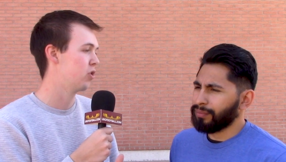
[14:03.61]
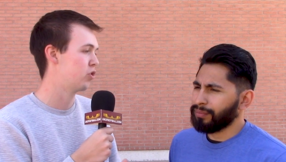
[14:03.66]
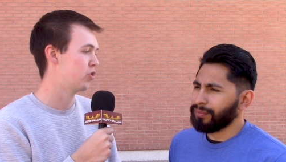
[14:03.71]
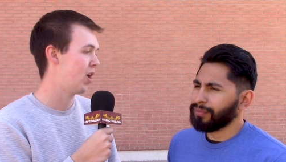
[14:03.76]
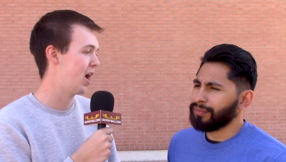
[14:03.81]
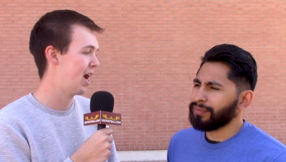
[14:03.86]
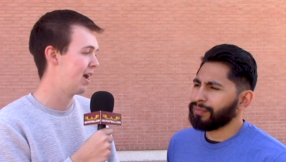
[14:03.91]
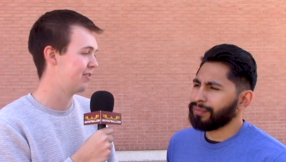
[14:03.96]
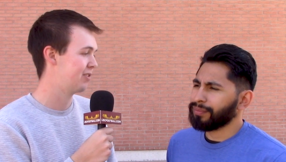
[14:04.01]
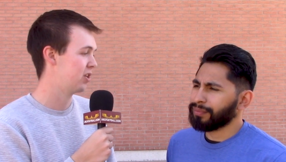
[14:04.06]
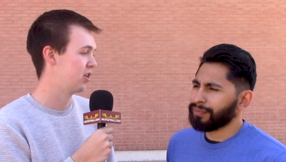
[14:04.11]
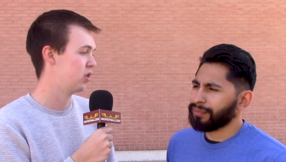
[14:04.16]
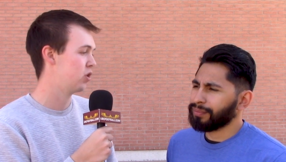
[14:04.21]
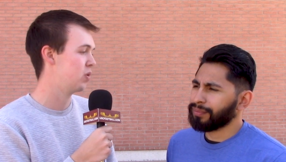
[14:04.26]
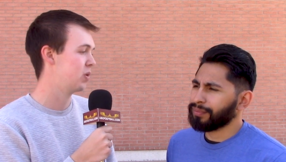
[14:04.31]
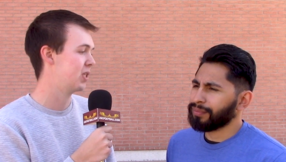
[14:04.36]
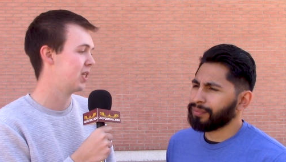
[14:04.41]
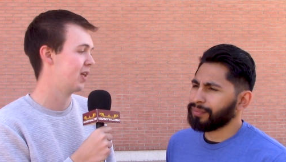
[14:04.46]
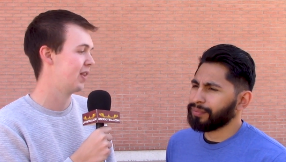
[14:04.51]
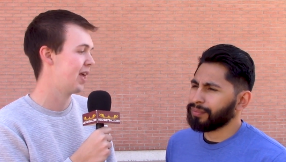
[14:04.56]
Speaker 1: drives than a
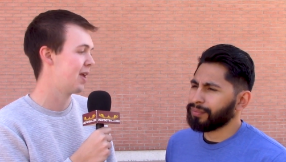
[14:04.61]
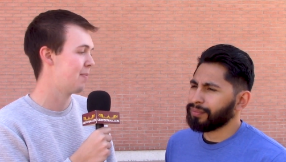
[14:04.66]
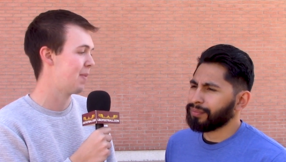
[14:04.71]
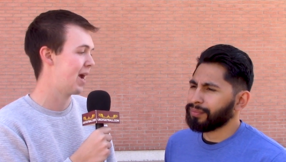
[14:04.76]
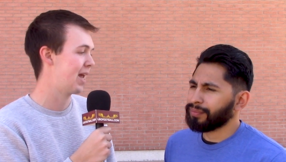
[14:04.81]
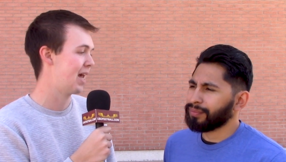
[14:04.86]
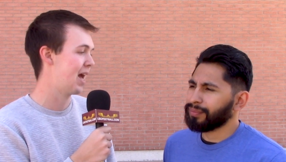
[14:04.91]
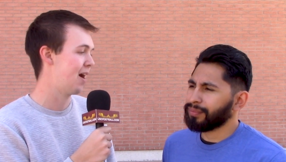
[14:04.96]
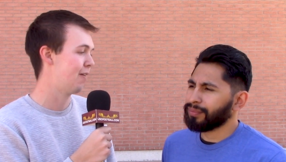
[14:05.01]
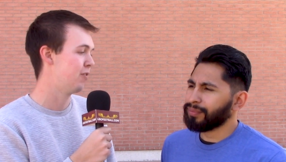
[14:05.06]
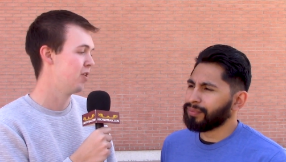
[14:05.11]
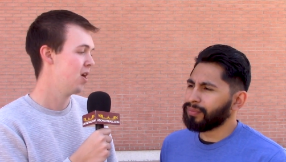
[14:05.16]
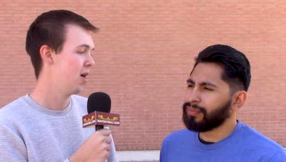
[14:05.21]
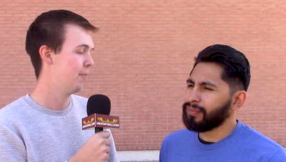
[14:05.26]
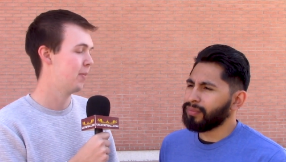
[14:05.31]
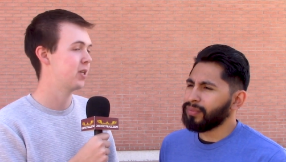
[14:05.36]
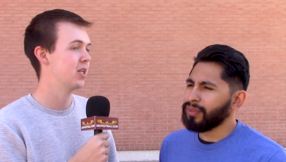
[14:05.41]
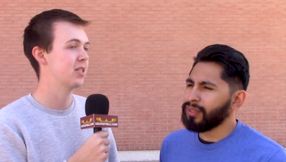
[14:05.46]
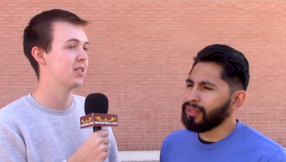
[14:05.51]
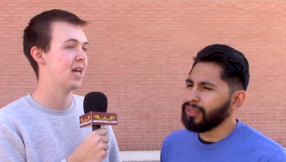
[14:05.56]
UCLA might have,
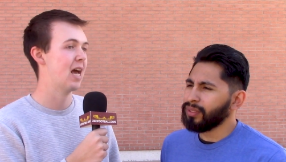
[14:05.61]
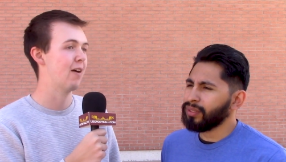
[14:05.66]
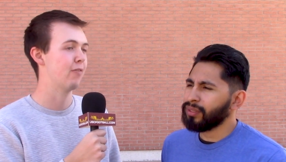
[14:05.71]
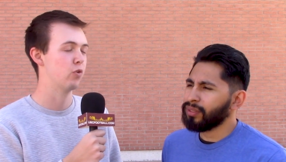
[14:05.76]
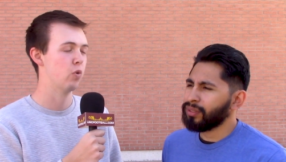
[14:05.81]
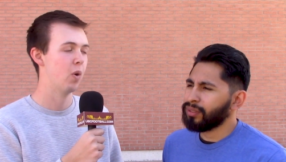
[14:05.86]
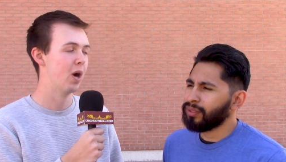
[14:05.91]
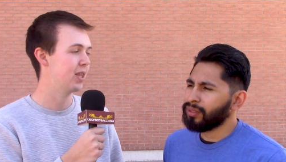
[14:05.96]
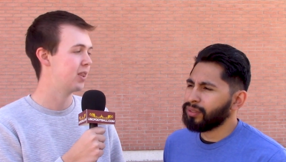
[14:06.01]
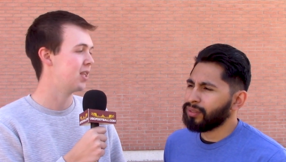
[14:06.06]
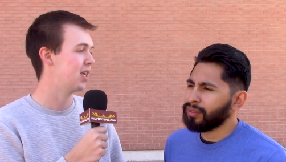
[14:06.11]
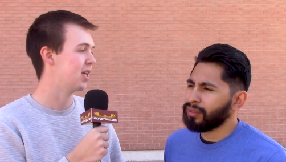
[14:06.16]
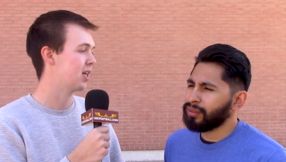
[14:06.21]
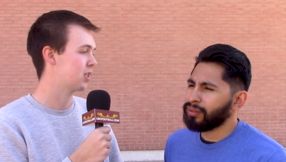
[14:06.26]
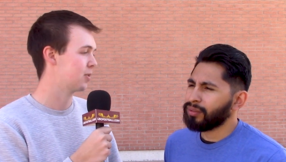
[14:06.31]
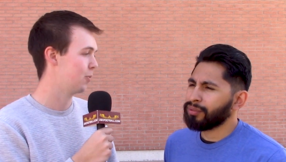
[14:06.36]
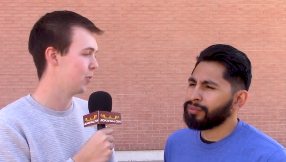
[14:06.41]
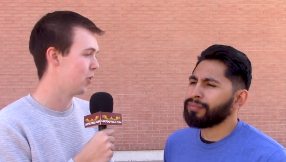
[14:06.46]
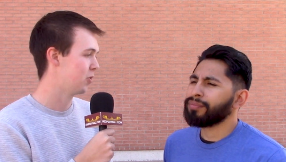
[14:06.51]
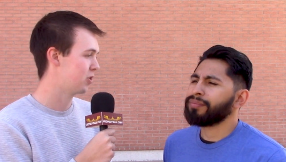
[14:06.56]
but doesn't have quite the
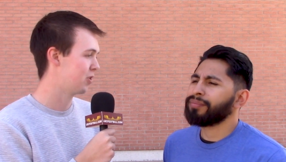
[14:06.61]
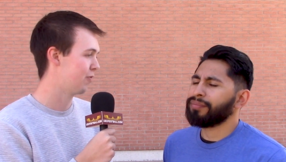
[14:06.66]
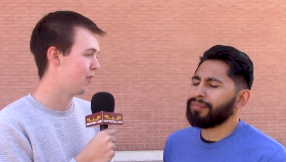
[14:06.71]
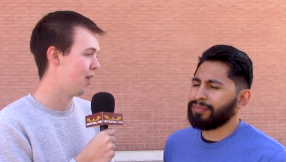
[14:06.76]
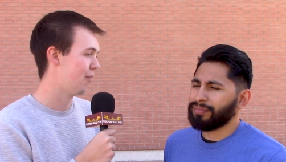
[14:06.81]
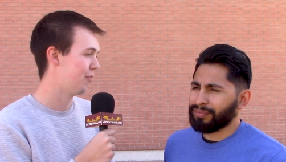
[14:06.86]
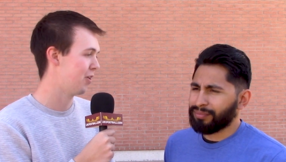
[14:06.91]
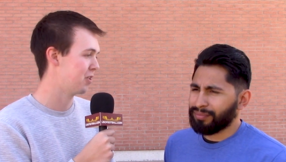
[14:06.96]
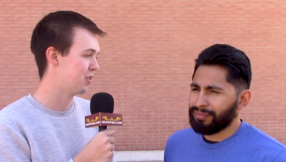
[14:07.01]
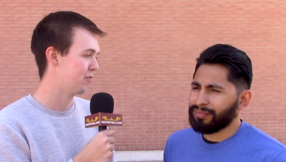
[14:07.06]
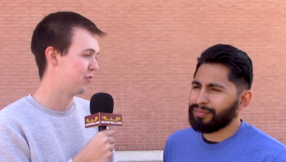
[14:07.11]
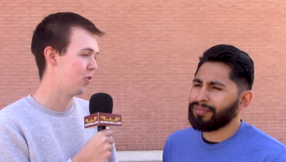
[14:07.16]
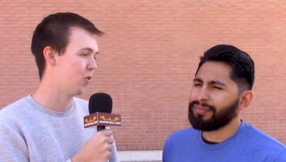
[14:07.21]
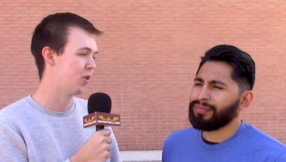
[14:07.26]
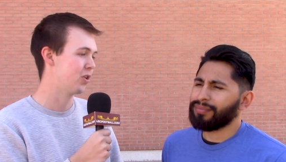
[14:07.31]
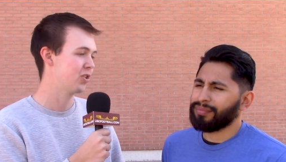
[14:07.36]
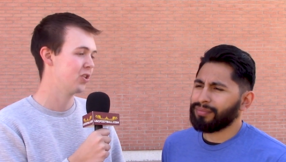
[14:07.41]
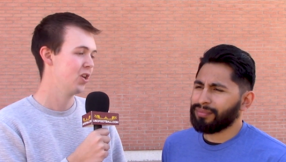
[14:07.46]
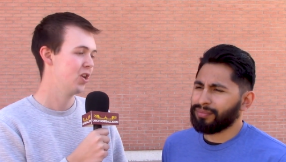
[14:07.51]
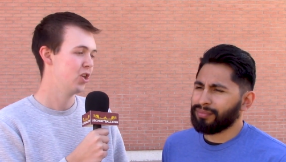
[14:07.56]
explosive offense. Of
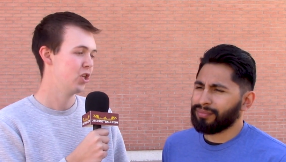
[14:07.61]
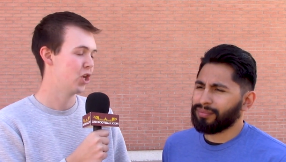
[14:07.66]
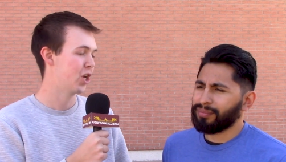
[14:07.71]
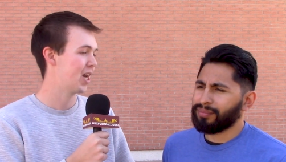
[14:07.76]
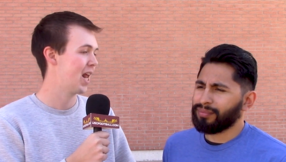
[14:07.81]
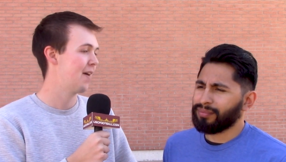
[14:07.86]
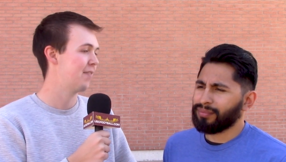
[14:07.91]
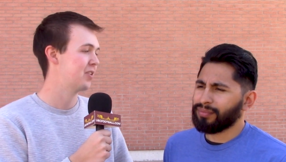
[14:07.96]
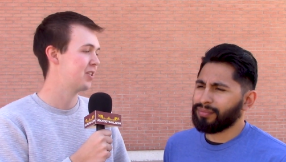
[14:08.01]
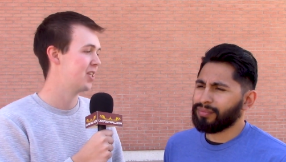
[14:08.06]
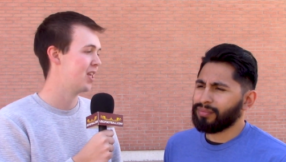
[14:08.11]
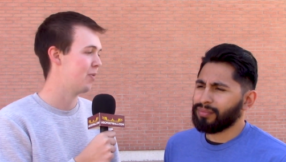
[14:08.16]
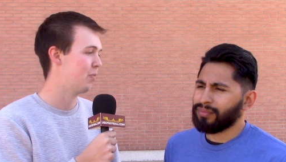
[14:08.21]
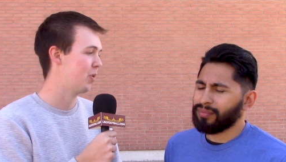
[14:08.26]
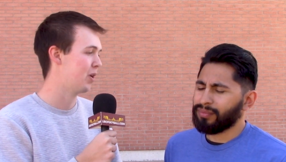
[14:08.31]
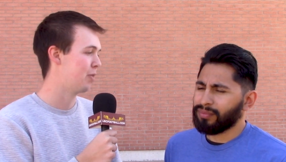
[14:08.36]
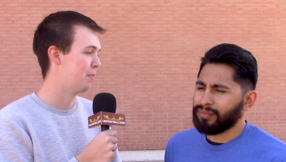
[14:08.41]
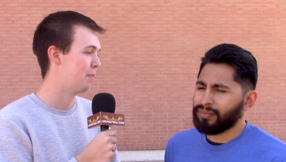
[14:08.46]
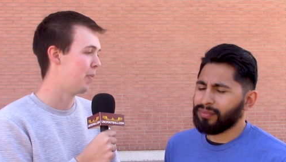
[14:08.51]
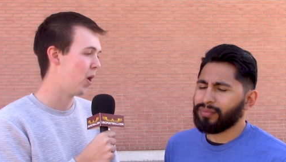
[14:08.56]
course, you could have a team
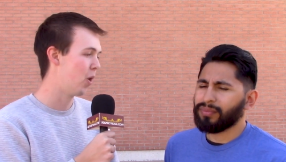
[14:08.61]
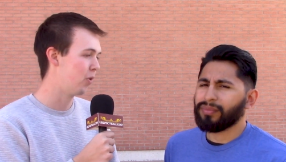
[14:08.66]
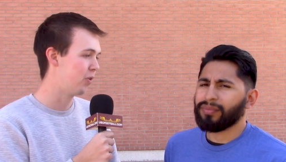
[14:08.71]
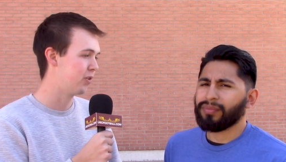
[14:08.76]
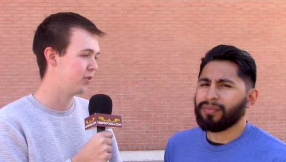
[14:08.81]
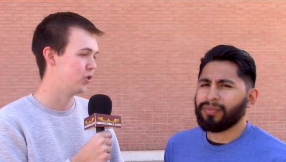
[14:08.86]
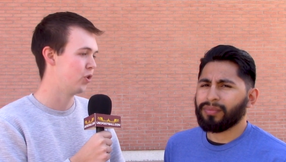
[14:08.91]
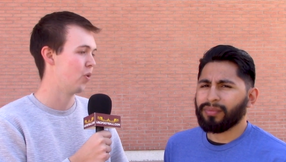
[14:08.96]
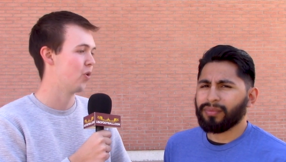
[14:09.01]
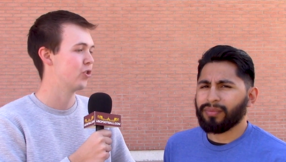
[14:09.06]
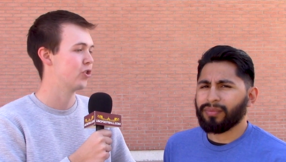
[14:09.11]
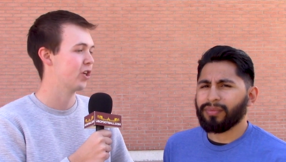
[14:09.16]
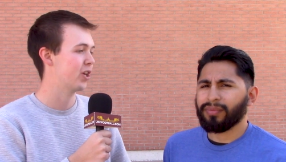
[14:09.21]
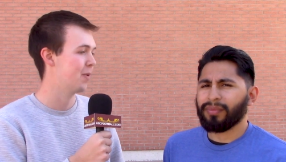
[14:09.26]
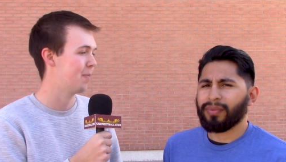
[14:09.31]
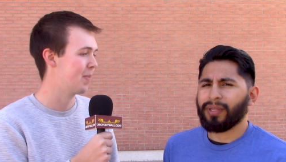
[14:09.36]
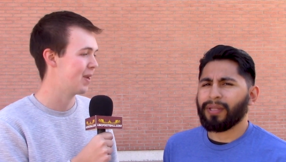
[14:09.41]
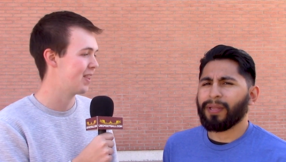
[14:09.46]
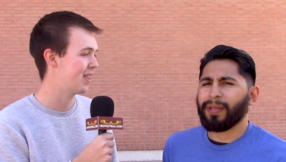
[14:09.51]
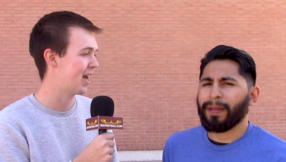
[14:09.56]
with both. Georgia
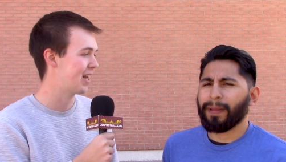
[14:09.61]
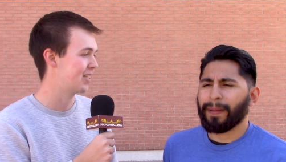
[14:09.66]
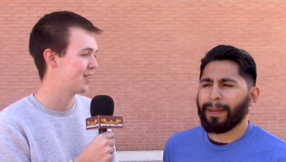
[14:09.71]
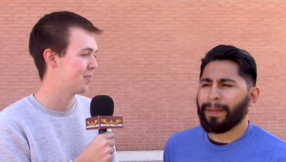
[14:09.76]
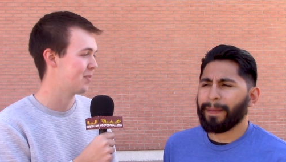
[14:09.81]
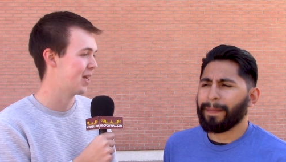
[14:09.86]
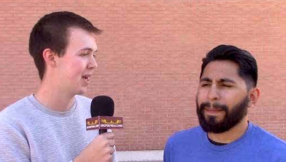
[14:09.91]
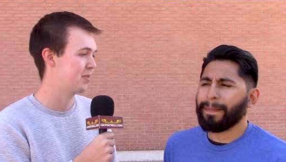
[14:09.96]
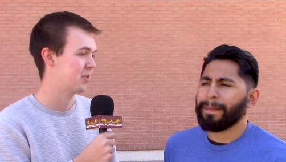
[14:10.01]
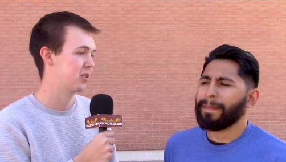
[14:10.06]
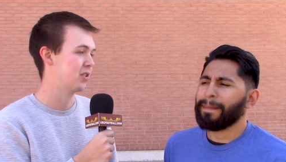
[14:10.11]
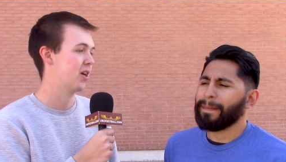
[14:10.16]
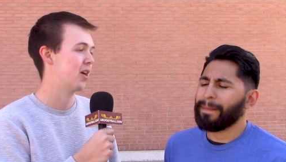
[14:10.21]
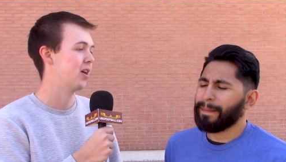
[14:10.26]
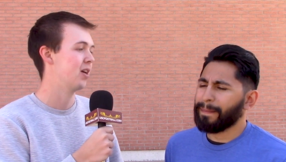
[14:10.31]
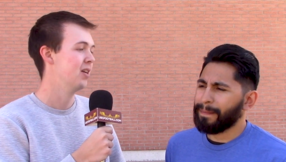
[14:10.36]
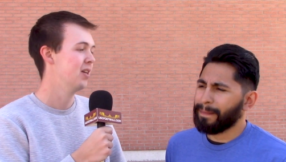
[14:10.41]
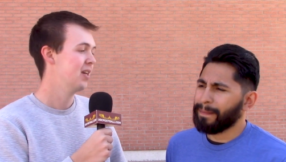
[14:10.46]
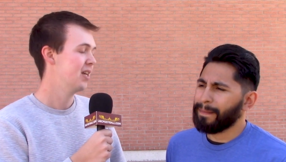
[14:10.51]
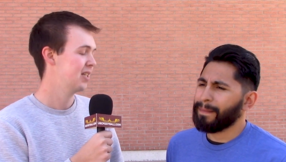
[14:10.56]
can be that sometimes. There's a
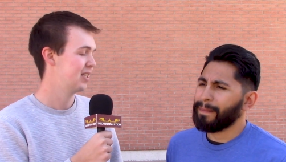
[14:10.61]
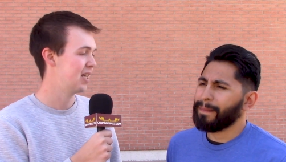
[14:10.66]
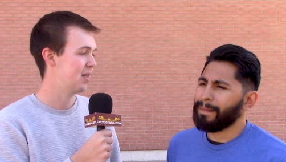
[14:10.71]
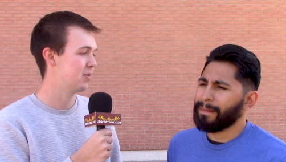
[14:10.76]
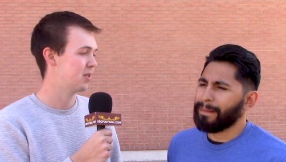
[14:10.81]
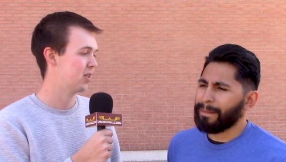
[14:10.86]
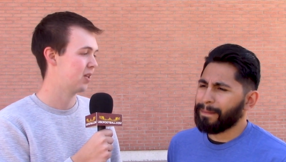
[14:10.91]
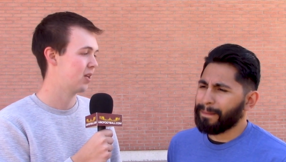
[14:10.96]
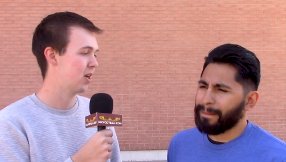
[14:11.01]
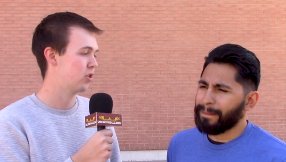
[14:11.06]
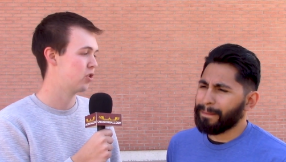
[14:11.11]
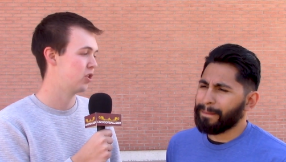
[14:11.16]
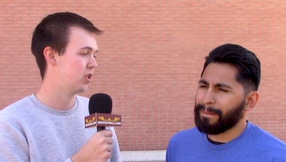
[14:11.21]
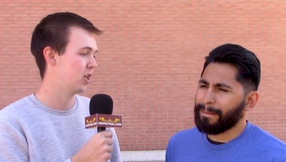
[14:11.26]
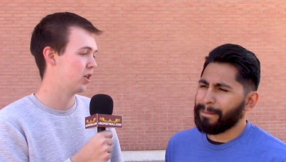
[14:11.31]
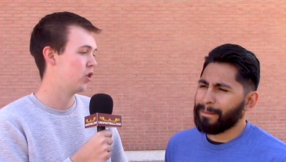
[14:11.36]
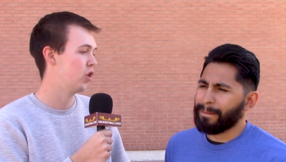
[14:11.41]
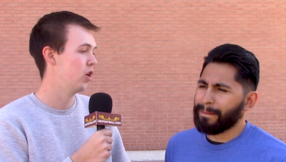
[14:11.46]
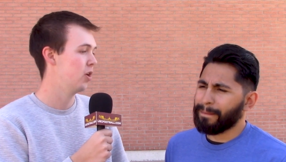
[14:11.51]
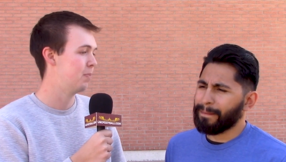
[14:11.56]
lot of teams in the country
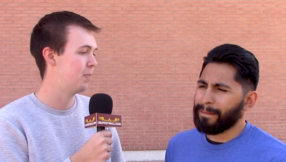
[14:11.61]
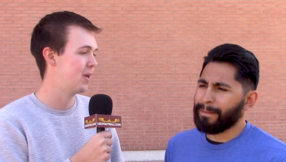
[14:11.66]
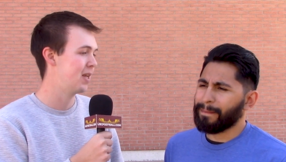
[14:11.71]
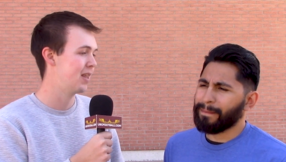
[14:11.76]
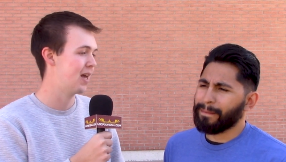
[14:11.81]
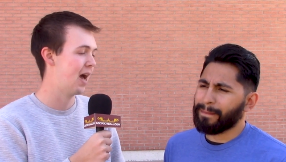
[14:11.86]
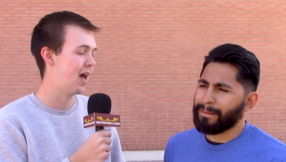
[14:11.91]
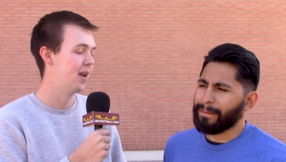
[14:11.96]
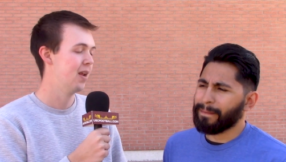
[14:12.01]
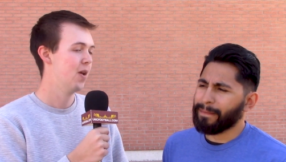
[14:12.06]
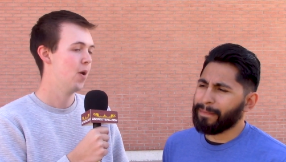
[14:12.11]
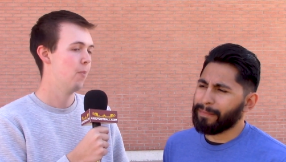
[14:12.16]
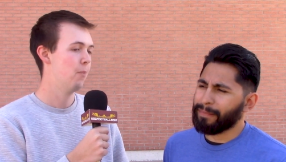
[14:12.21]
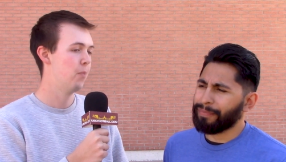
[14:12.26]
that could be that.